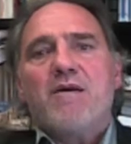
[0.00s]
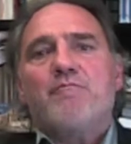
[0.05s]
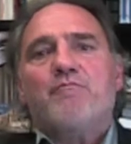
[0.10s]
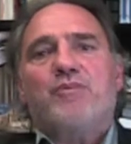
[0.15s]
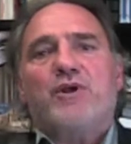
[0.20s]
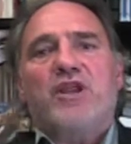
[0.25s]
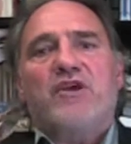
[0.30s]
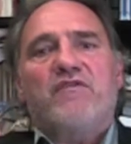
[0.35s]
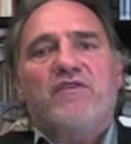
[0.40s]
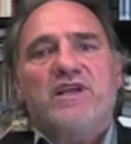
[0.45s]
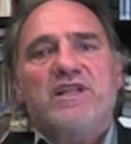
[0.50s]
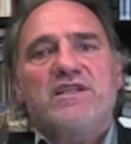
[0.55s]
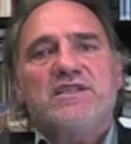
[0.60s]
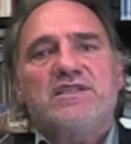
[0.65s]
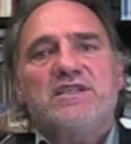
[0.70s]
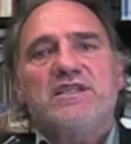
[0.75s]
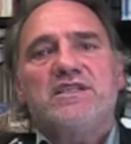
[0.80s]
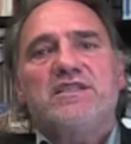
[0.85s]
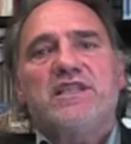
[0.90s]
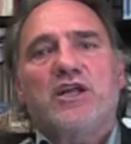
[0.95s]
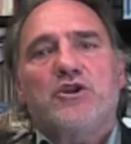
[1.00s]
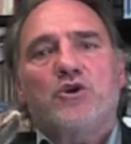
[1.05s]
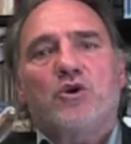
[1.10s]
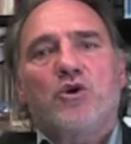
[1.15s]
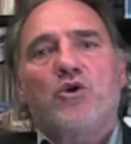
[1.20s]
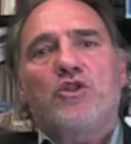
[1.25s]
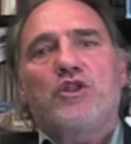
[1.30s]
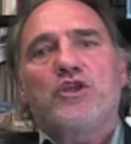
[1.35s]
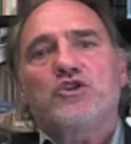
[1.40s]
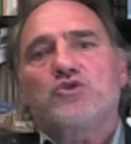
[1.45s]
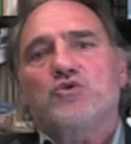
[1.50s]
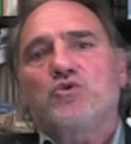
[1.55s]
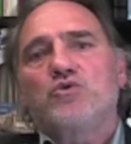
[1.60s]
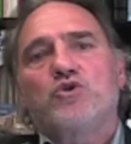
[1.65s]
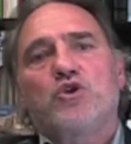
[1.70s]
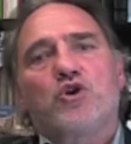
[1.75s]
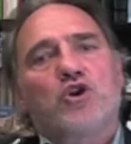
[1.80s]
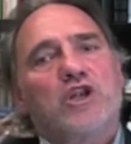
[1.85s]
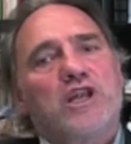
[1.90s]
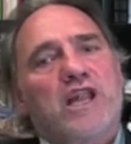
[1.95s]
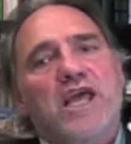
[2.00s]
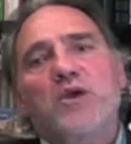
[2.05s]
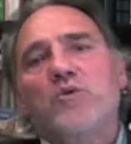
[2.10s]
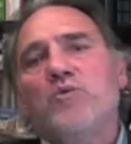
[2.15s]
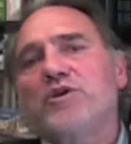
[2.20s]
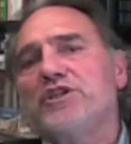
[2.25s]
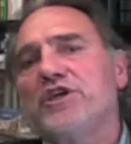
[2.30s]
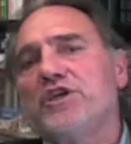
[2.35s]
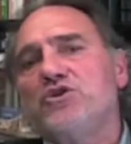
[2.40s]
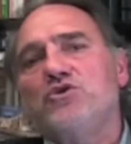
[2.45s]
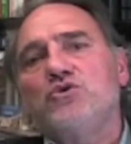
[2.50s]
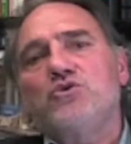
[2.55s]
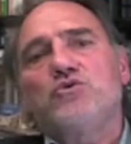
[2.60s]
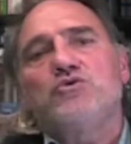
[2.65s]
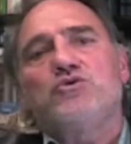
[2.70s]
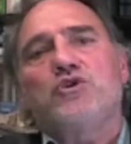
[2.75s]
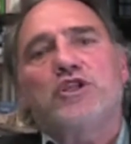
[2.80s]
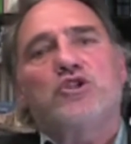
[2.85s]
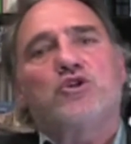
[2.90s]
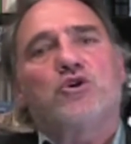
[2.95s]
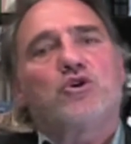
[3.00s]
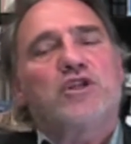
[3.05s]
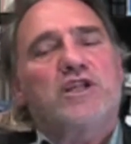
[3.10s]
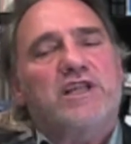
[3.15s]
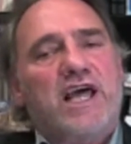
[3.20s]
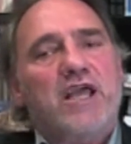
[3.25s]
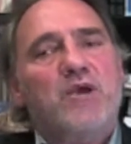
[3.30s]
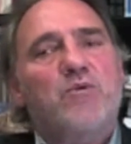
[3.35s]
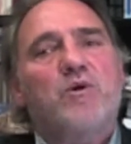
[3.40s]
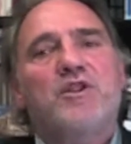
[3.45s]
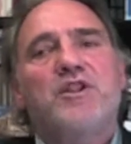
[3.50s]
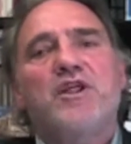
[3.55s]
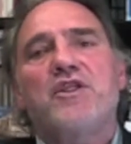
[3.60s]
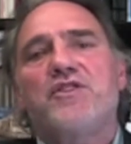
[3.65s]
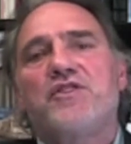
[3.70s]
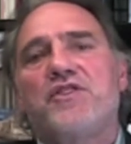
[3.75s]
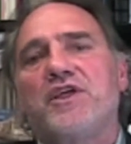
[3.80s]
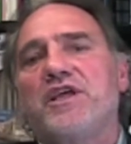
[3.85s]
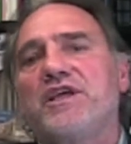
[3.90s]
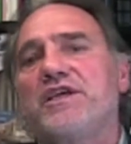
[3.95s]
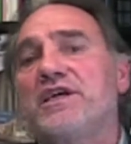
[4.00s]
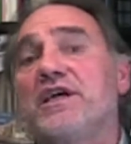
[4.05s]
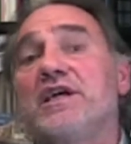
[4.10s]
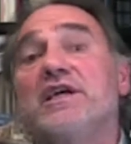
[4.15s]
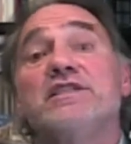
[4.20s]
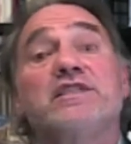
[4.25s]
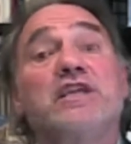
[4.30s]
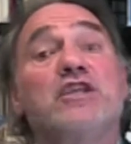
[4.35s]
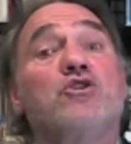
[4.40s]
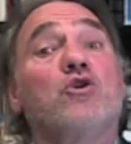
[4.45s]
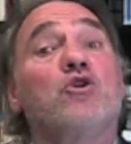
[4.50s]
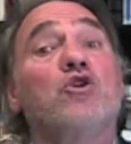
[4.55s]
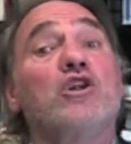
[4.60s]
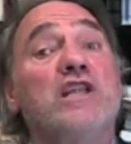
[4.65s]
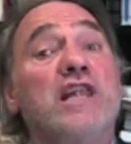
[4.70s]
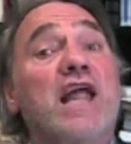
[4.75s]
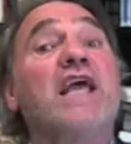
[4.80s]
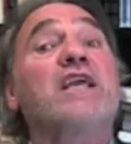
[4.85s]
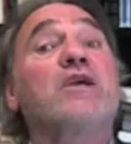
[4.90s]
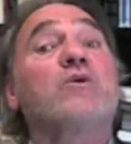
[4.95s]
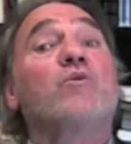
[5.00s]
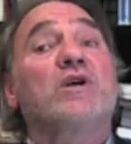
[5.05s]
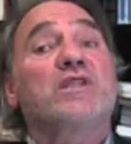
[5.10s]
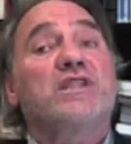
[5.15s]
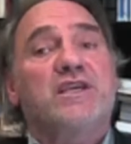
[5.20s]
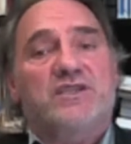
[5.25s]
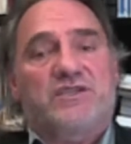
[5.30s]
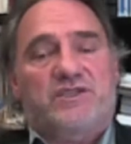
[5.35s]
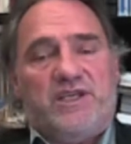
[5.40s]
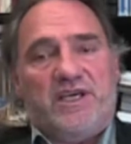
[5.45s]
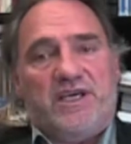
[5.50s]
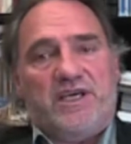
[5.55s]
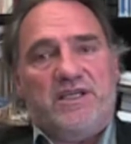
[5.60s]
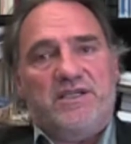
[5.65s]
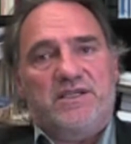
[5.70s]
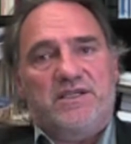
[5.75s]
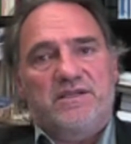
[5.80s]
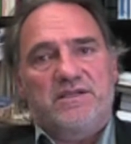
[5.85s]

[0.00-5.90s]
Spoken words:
preventing that others who don't like what they do, they don't like what they think, they don't like what they said,